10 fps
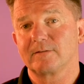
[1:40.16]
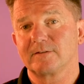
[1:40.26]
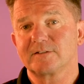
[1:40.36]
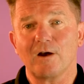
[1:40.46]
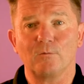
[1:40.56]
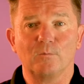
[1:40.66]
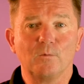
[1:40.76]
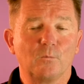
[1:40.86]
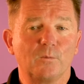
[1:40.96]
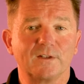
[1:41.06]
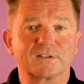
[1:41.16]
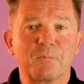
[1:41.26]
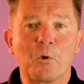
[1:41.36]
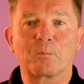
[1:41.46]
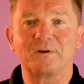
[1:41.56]
So, with the
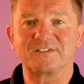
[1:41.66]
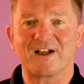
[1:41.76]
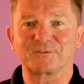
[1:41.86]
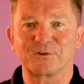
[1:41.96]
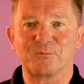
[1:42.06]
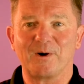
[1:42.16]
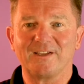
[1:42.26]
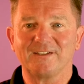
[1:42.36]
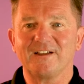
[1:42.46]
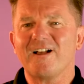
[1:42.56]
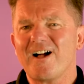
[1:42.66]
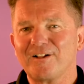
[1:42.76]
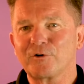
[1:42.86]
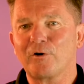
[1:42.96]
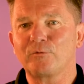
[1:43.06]
small print out of the way,
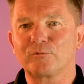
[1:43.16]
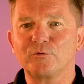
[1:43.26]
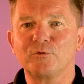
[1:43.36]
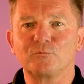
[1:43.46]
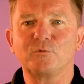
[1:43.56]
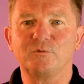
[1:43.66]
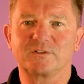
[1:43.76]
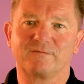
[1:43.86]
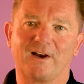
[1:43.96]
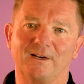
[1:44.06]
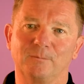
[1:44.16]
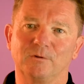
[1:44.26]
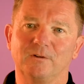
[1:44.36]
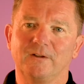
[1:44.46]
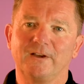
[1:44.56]
I'll go through the routes available
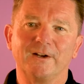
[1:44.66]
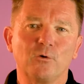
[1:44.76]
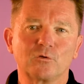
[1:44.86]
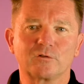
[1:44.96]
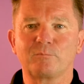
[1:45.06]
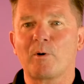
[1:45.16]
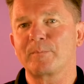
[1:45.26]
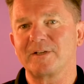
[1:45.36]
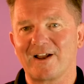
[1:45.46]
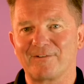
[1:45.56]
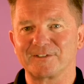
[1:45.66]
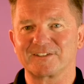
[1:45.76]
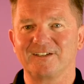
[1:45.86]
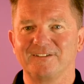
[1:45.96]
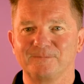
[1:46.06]
in order of popularity.